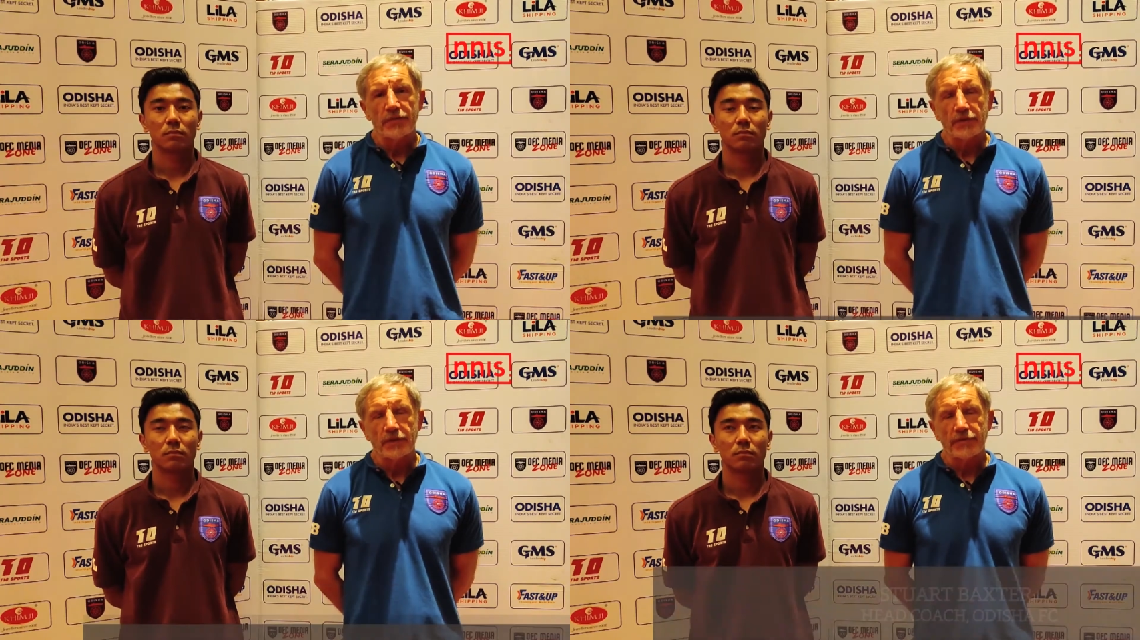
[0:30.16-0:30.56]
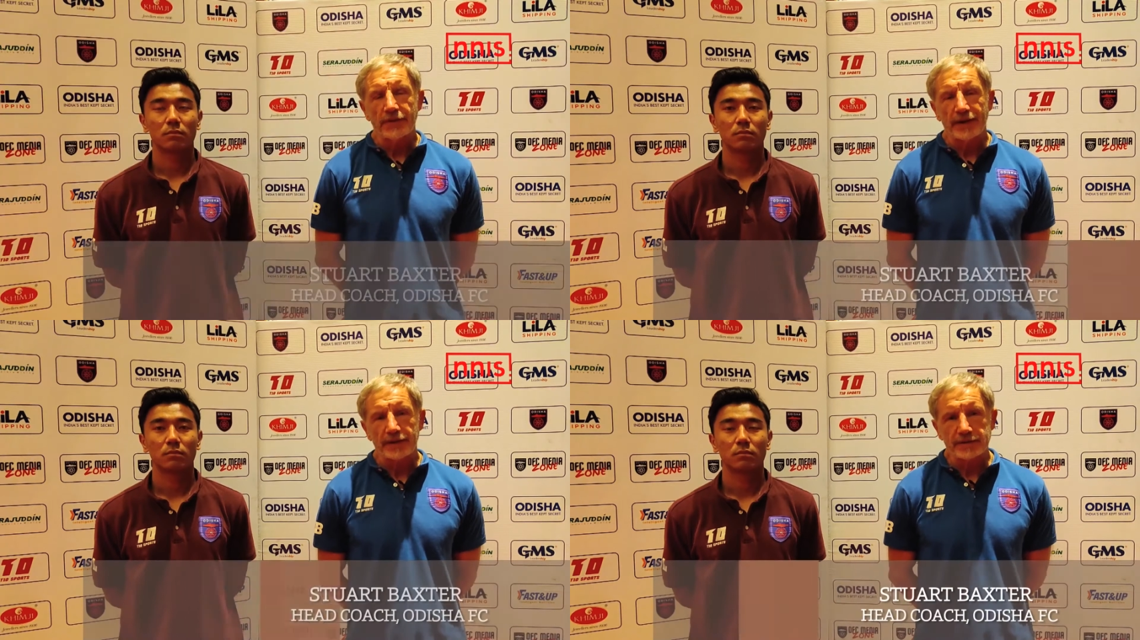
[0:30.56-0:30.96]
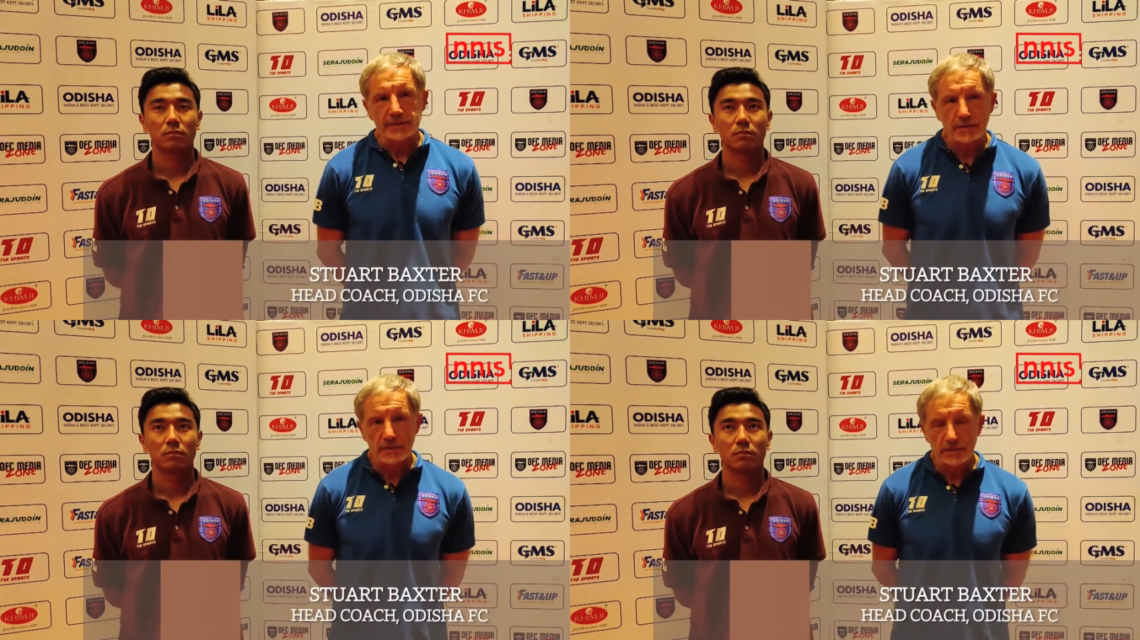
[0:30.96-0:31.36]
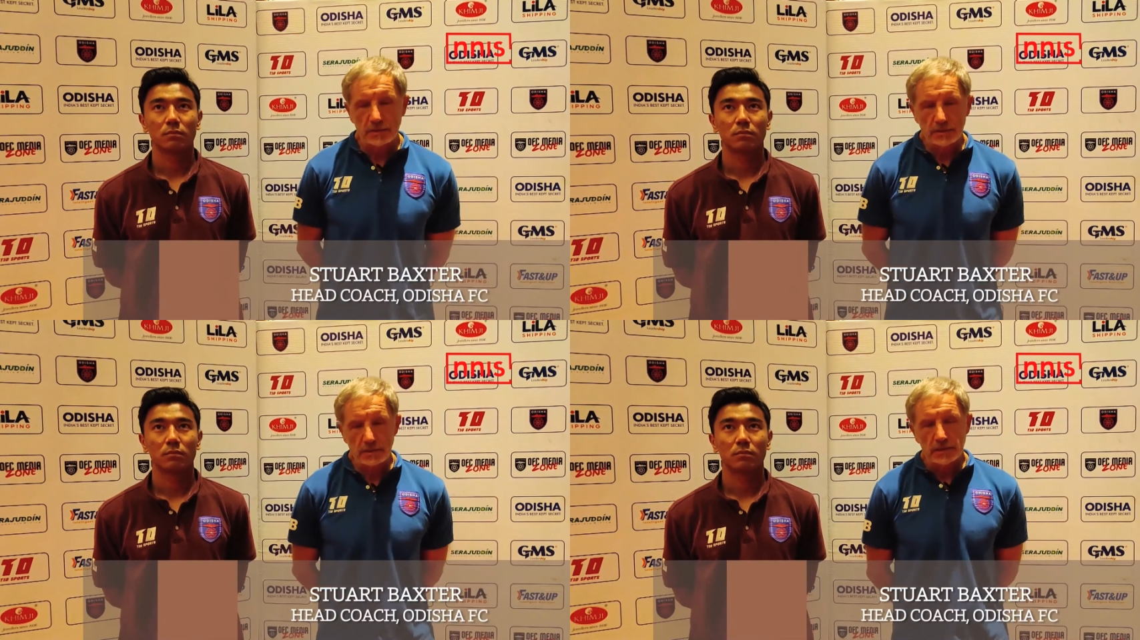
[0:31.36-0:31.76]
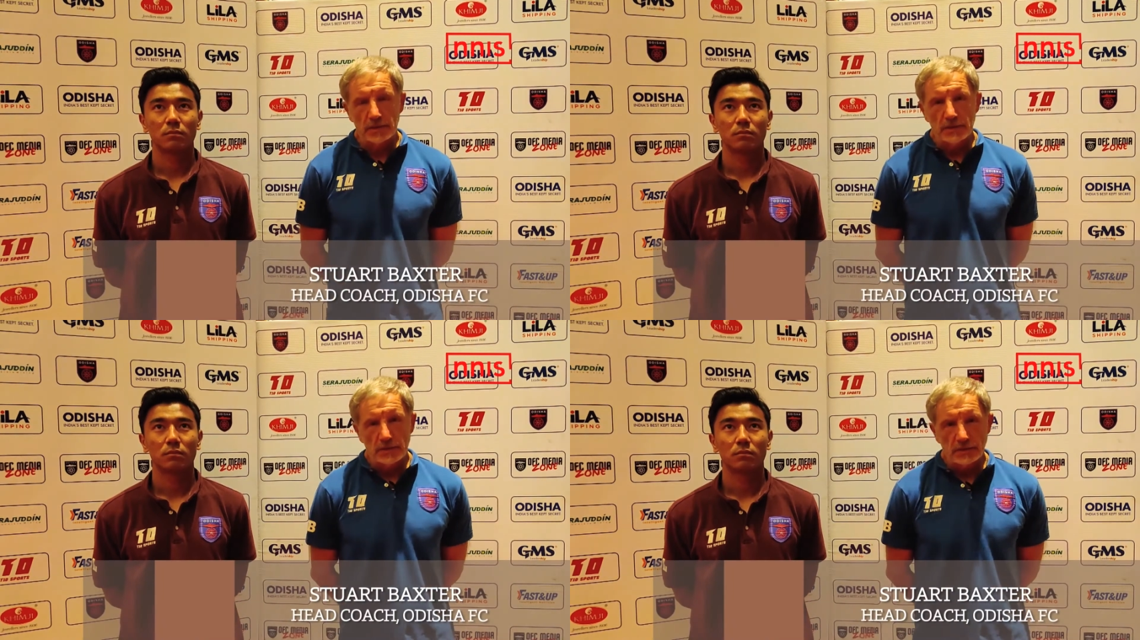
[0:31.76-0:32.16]
Speaker 1: I think the fact
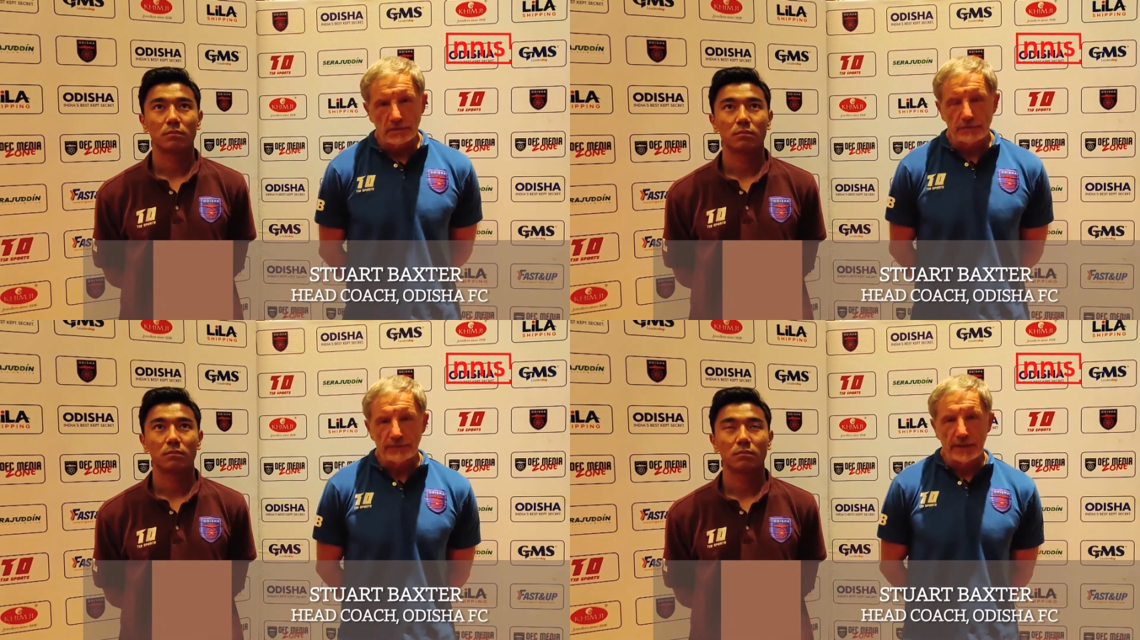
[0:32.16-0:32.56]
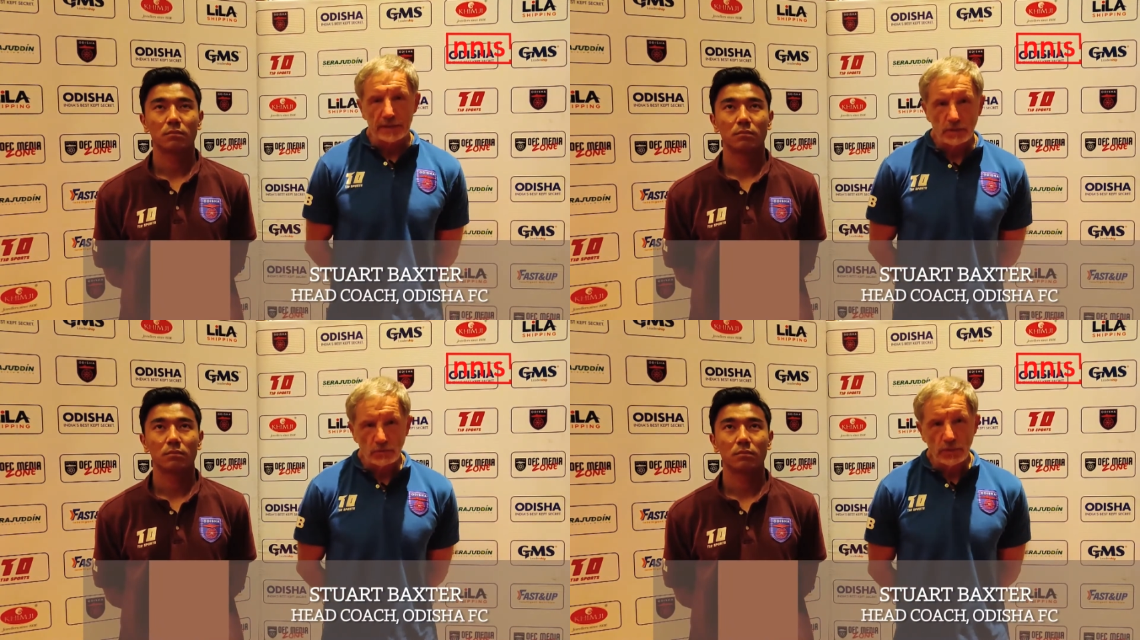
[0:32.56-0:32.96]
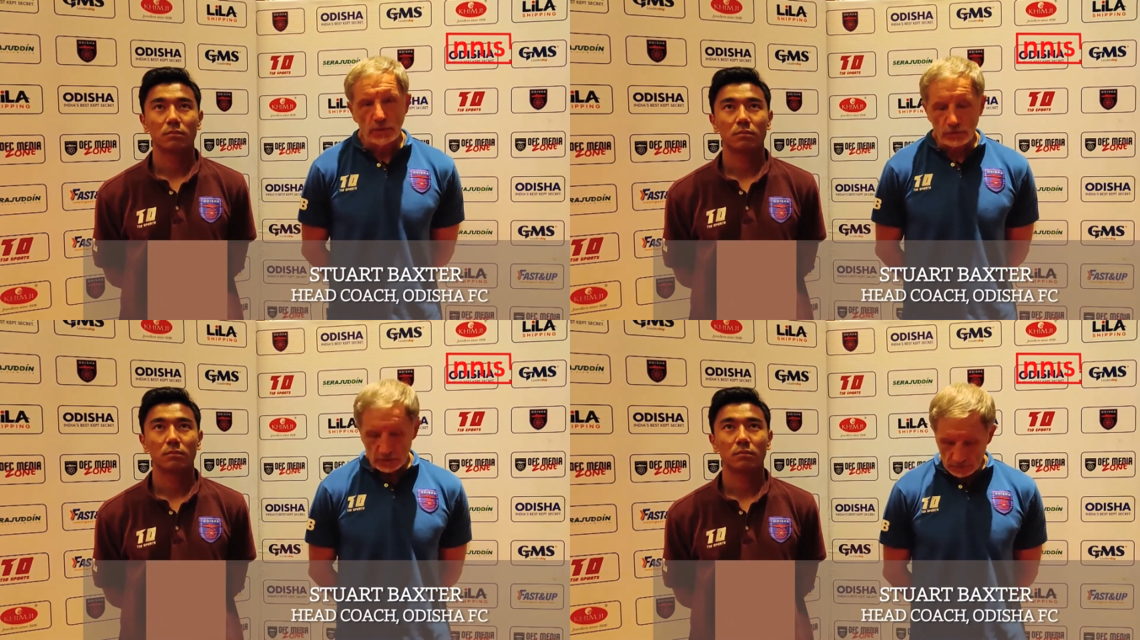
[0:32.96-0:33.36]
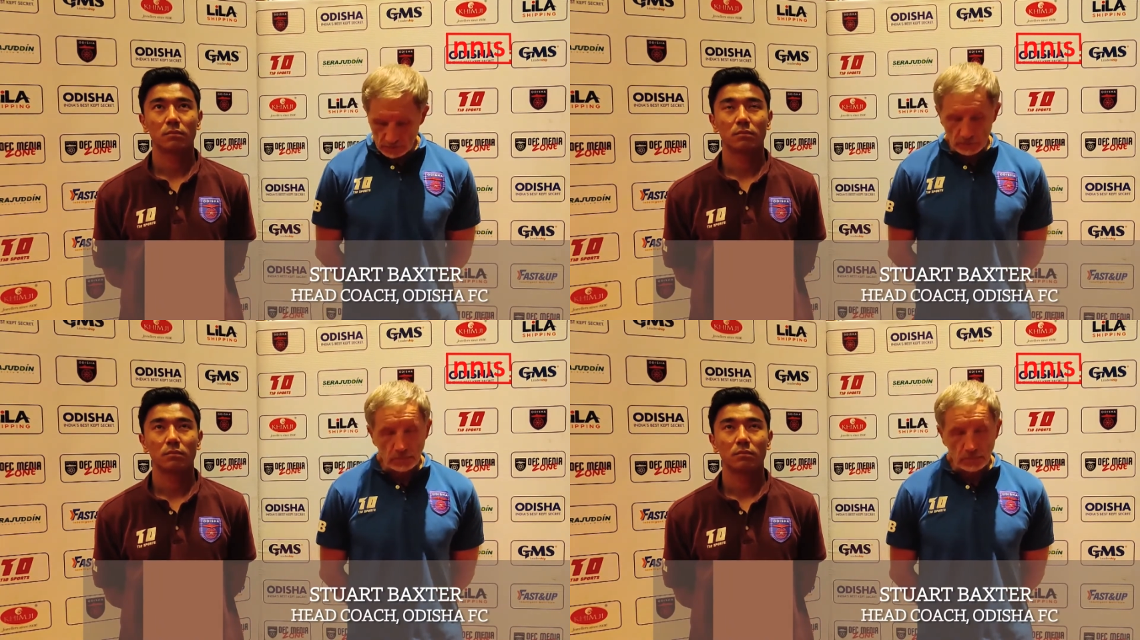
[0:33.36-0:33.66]
the fact that we couldn't